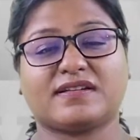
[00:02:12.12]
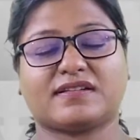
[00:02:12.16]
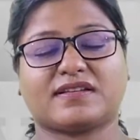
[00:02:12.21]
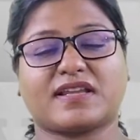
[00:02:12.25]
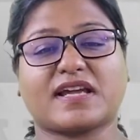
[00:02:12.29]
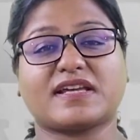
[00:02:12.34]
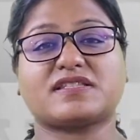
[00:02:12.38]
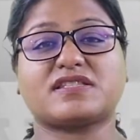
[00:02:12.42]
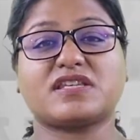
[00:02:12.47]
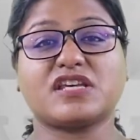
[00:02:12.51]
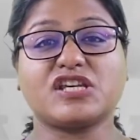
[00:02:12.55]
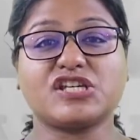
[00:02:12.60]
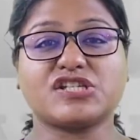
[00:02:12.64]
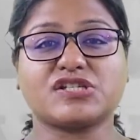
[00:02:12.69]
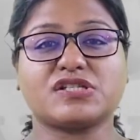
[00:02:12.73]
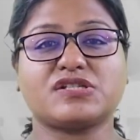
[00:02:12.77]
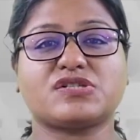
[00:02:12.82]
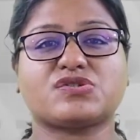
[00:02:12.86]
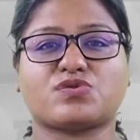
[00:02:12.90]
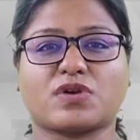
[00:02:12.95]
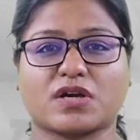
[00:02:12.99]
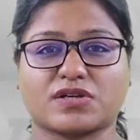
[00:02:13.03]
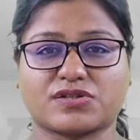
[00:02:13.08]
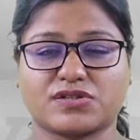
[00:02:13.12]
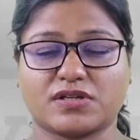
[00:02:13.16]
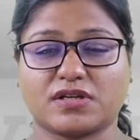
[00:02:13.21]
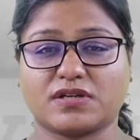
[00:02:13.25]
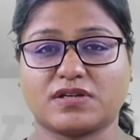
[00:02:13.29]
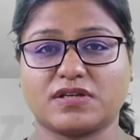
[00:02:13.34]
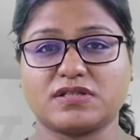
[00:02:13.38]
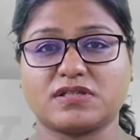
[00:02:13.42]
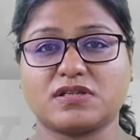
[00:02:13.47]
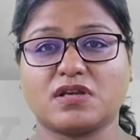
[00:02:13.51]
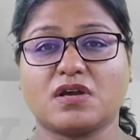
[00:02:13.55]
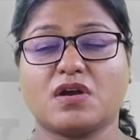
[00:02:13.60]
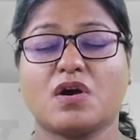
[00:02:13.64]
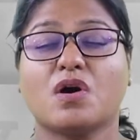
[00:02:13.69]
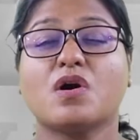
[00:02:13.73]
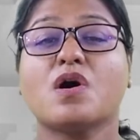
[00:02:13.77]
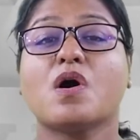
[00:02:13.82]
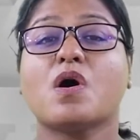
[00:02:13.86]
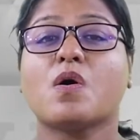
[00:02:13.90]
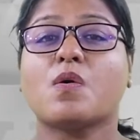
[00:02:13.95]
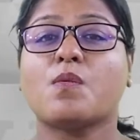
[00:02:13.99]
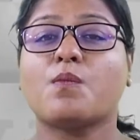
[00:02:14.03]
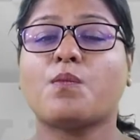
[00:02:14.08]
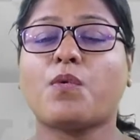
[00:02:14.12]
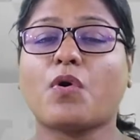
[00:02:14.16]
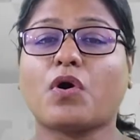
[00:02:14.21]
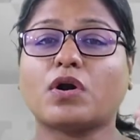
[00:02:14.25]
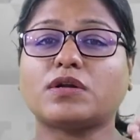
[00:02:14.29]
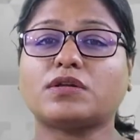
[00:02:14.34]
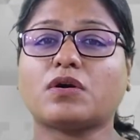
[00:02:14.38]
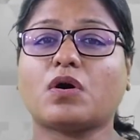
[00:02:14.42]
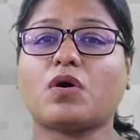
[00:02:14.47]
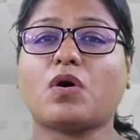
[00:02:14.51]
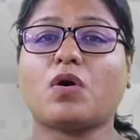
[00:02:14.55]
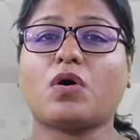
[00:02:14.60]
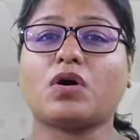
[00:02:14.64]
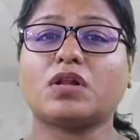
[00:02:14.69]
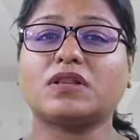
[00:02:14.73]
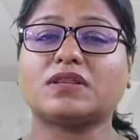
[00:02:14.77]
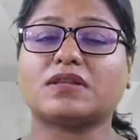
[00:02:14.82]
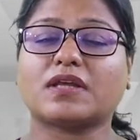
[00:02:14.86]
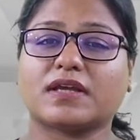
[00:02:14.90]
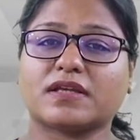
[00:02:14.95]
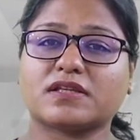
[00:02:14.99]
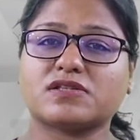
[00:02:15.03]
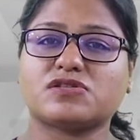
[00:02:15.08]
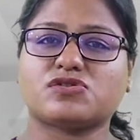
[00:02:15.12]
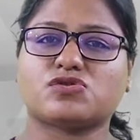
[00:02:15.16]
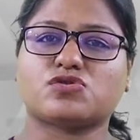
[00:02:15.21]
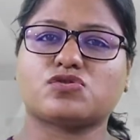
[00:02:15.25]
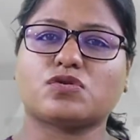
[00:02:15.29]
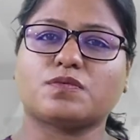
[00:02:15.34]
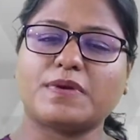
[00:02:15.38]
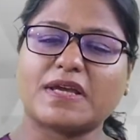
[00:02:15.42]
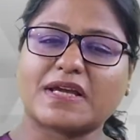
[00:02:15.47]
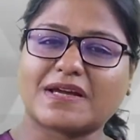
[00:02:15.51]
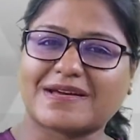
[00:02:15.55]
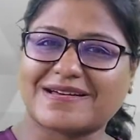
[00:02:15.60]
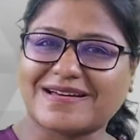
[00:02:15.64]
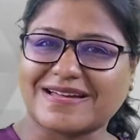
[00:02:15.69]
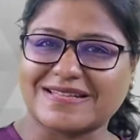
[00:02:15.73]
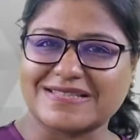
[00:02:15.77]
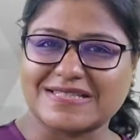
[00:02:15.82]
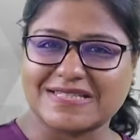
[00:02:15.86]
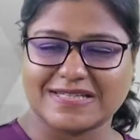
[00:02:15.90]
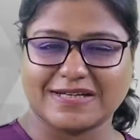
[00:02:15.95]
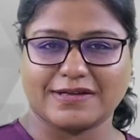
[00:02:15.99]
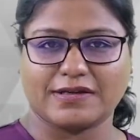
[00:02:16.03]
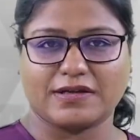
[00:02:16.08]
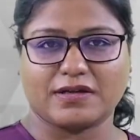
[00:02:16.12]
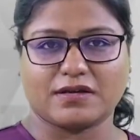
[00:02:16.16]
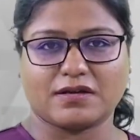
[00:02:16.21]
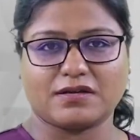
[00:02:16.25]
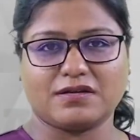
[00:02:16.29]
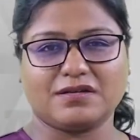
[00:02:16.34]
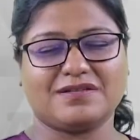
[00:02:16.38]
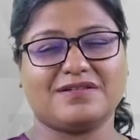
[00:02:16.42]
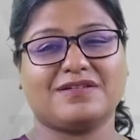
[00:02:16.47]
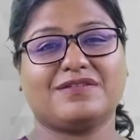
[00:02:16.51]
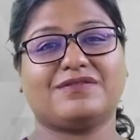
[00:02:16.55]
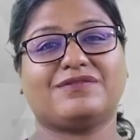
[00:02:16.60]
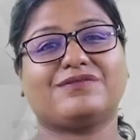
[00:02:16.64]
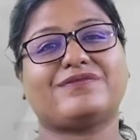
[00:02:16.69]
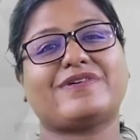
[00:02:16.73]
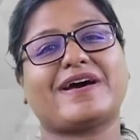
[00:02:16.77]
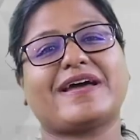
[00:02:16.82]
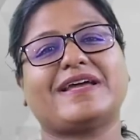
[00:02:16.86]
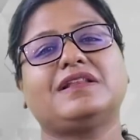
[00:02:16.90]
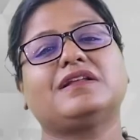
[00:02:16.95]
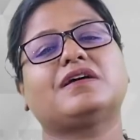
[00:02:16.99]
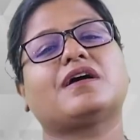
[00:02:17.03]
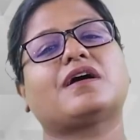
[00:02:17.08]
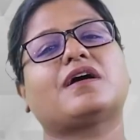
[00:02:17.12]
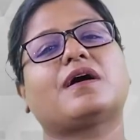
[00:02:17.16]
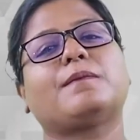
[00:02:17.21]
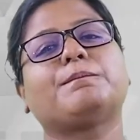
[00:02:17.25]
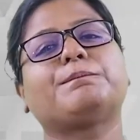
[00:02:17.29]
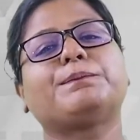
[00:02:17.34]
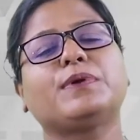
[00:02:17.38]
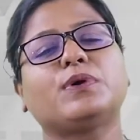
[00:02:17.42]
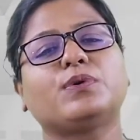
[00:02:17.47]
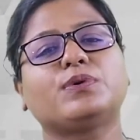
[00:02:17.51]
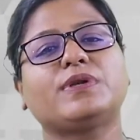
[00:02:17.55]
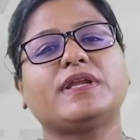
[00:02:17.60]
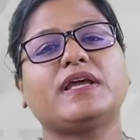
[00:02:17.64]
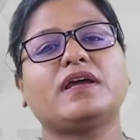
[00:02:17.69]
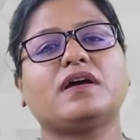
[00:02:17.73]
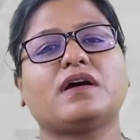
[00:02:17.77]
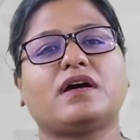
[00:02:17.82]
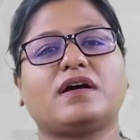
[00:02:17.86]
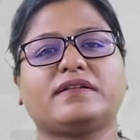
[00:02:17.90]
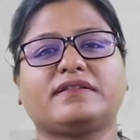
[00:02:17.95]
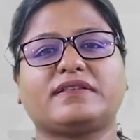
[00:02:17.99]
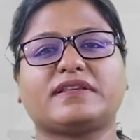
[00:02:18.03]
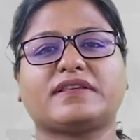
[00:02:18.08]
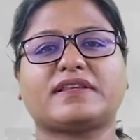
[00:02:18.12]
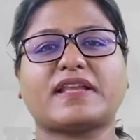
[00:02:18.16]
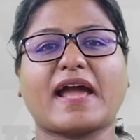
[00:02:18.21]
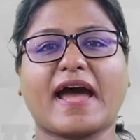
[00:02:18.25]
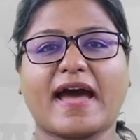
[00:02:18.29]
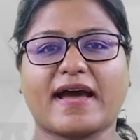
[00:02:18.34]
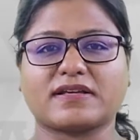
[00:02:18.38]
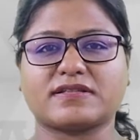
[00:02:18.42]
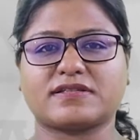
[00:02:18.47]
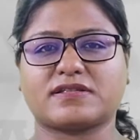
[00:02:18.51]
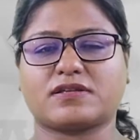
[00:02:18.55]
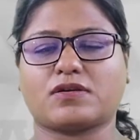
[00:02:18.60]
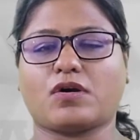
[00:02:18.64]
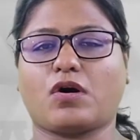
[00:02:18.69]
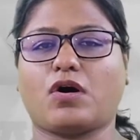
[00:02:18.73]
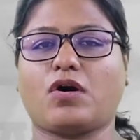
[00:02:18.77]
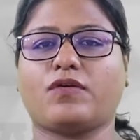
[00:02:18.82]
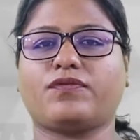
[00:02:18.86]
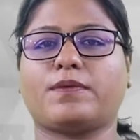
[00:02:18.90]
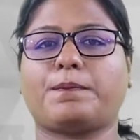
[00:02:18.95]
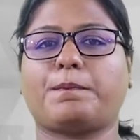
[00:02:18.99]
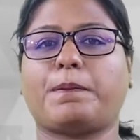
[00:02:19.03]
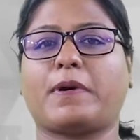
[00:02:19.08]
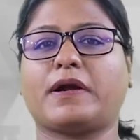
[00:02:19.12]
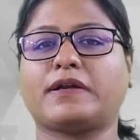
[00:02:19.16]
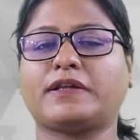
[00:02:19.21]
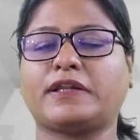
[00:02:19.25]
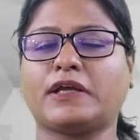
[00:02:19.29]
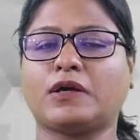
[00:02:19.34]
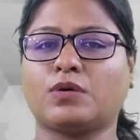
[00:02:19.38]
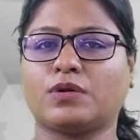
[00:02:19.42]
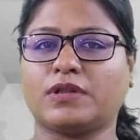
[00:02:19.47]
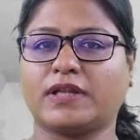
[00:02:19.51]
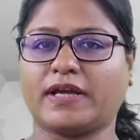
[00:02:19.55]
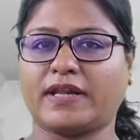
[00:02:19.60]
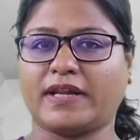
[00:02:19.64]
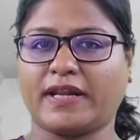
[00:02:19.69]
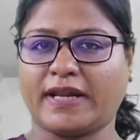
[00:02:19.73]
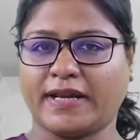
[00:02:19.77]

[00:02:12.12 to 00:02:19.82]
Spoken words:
Taxation structure is what are all things to be considered while computing a tax of a particular